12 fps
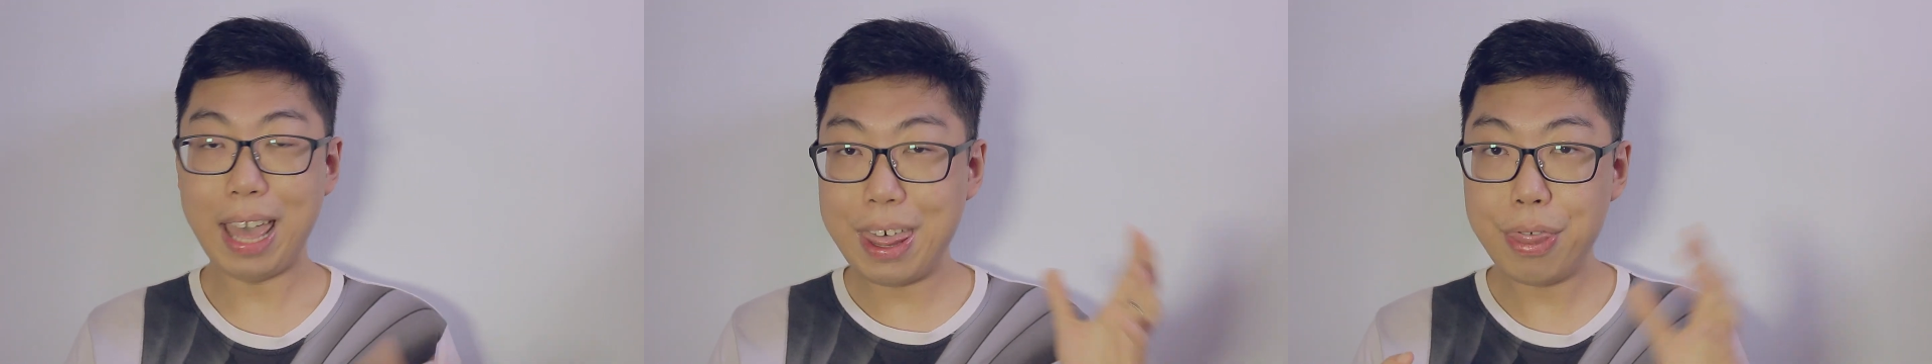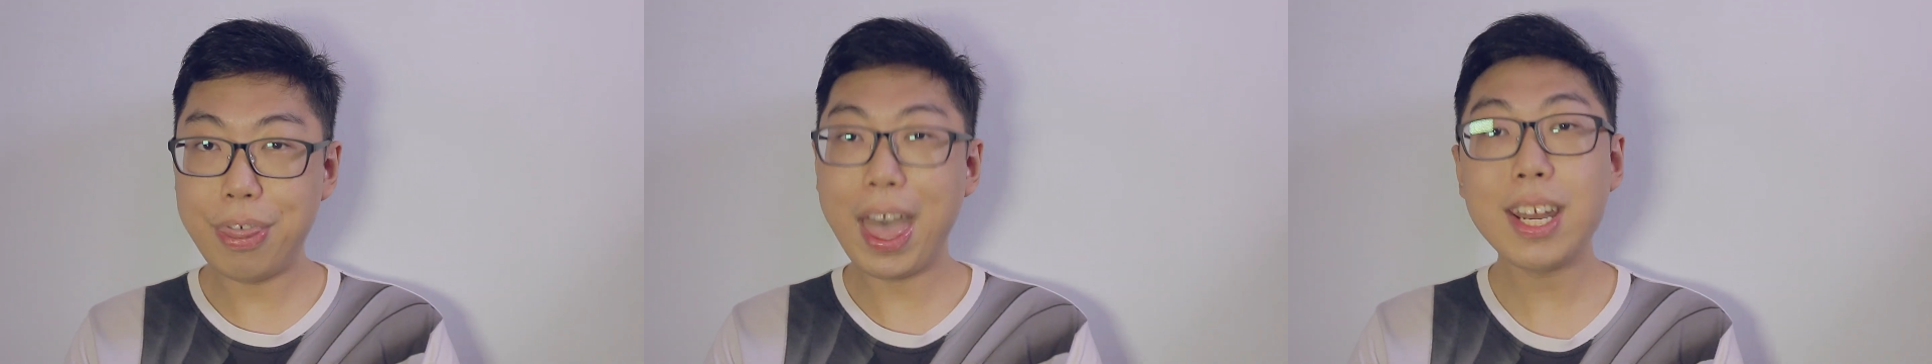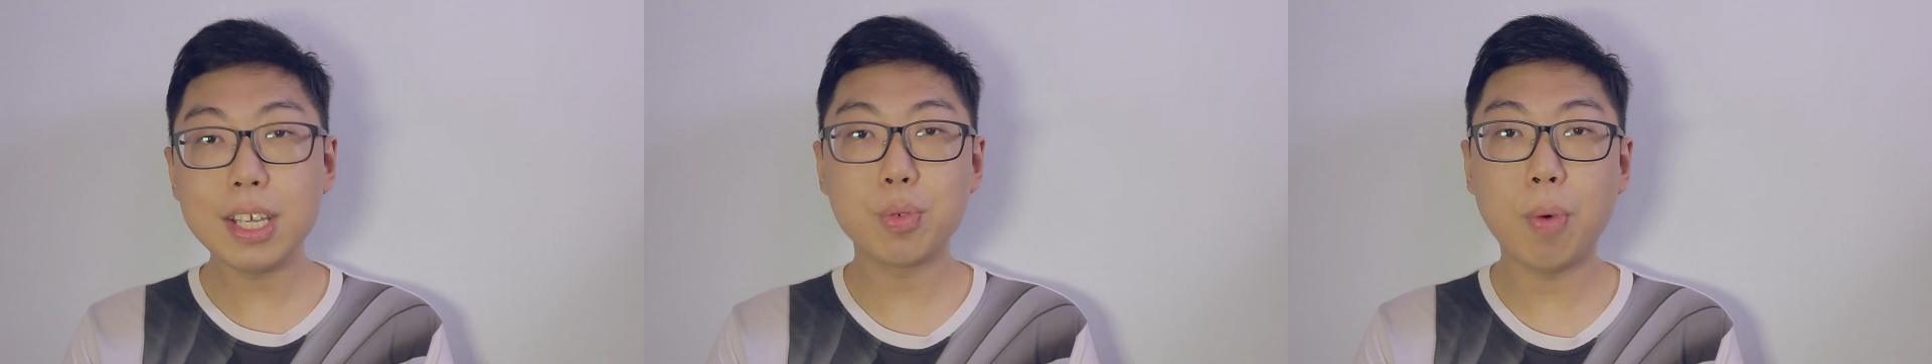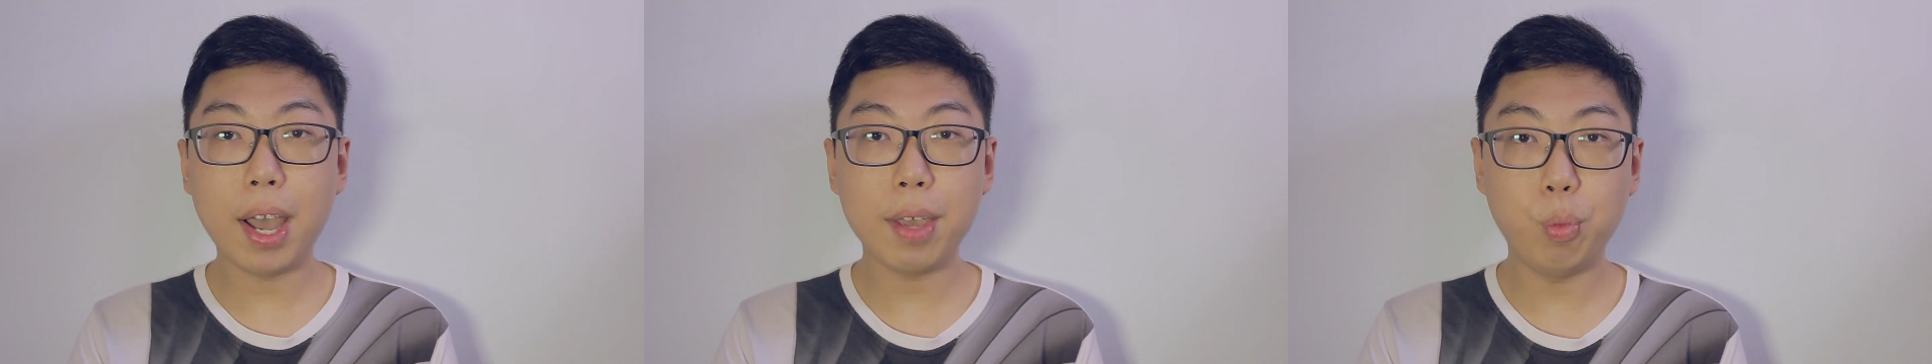And that
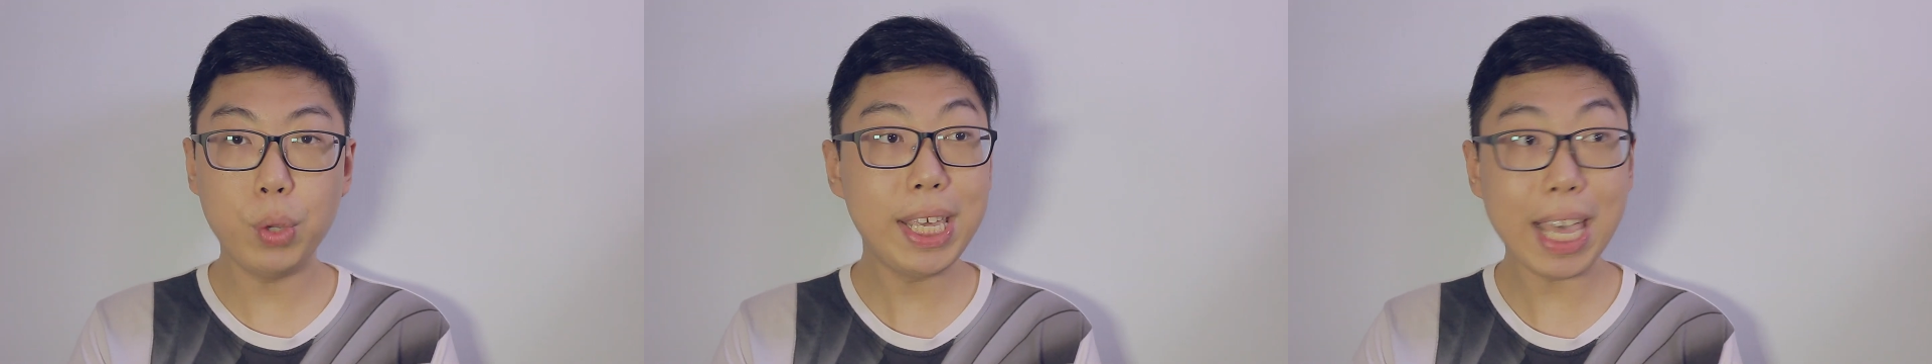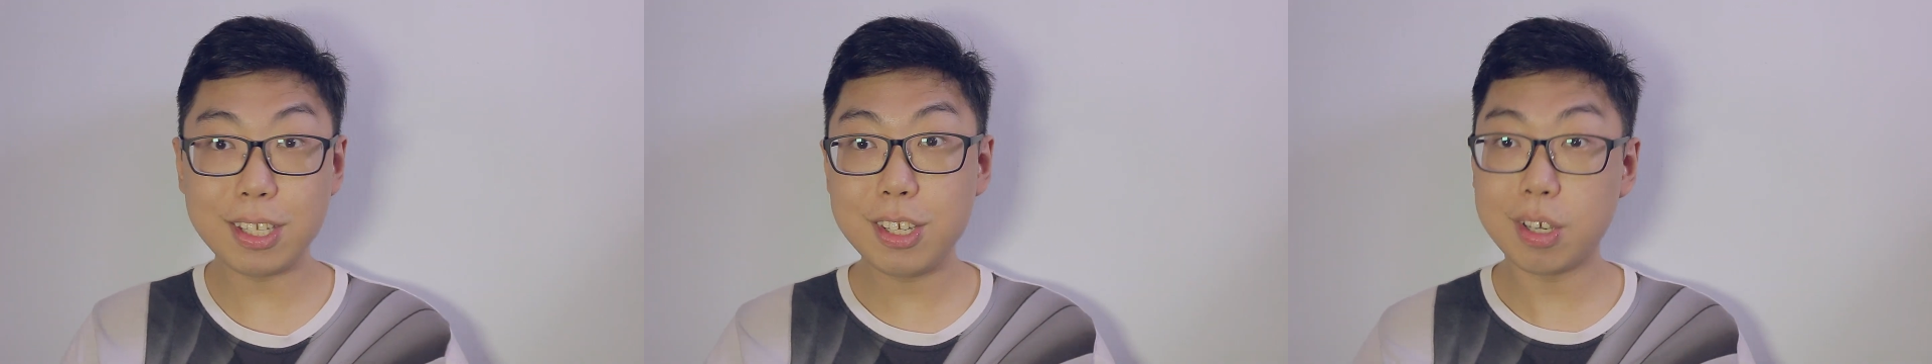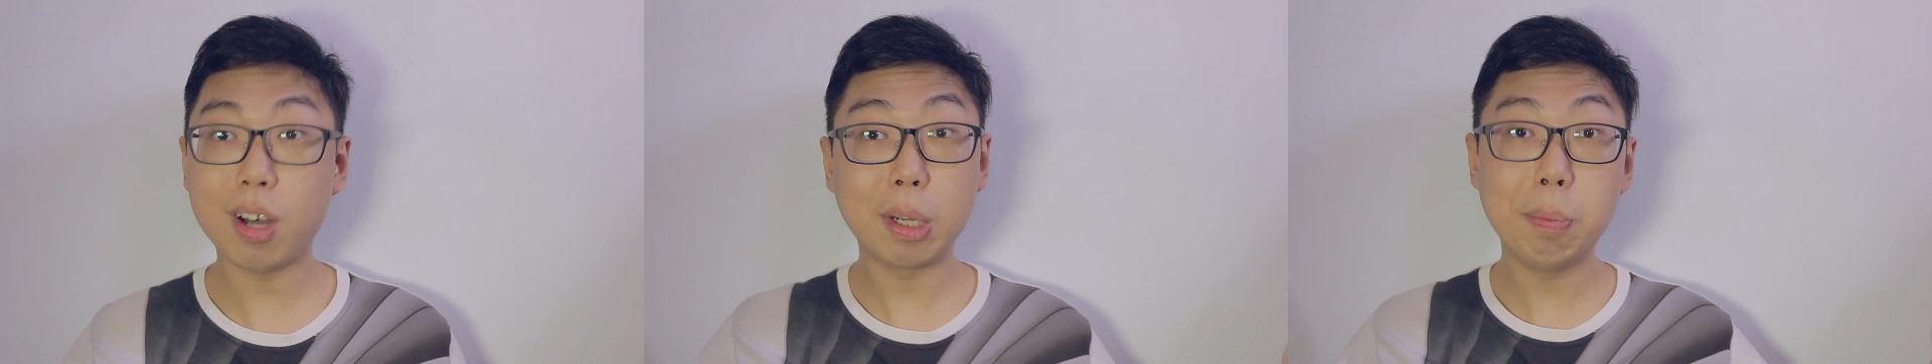is why we get to talk